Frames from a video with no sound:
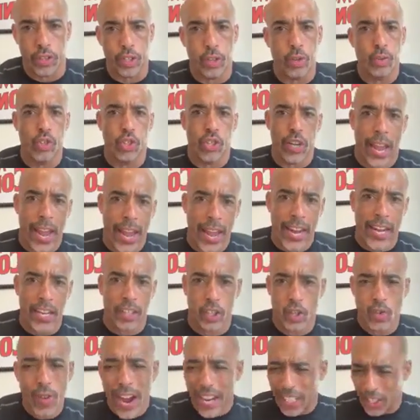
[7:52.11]
your new
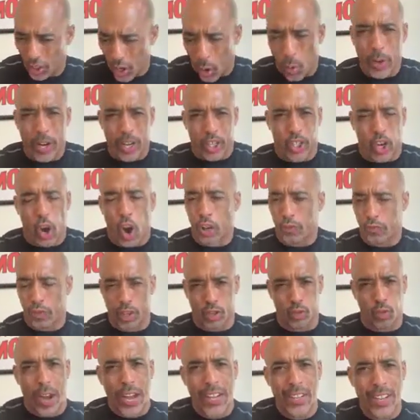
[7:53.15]
J's, you guys know what it costs for
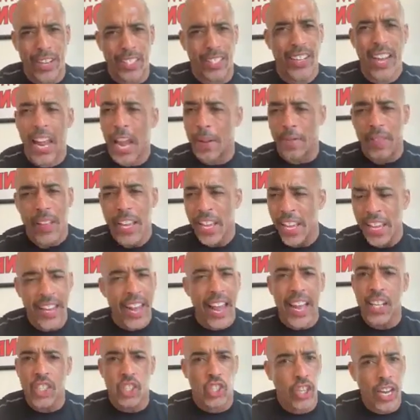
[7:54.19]
greatness. It ain't
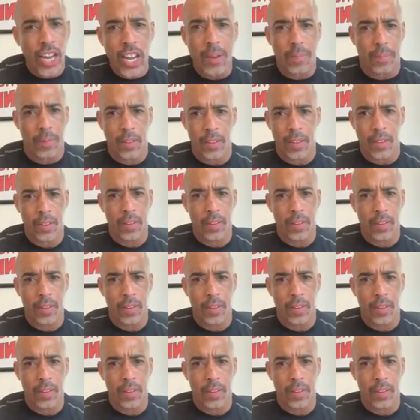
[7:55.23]
cheap.